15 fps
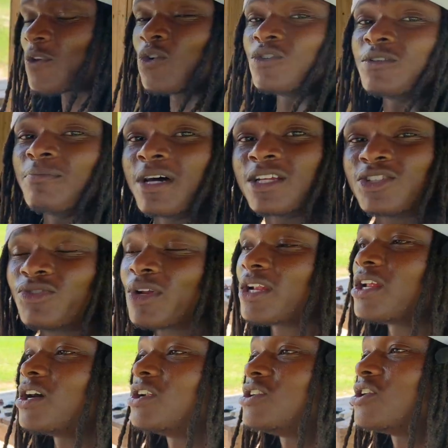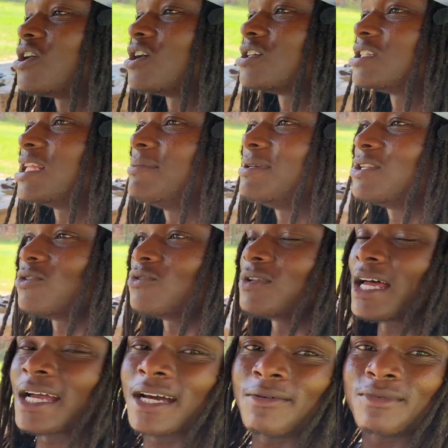Who's the better shooter at 100 yards? Let me know.
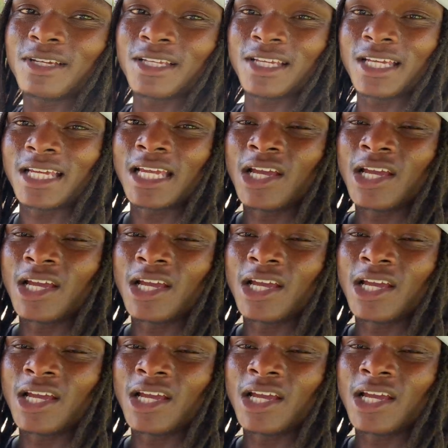Like, comment,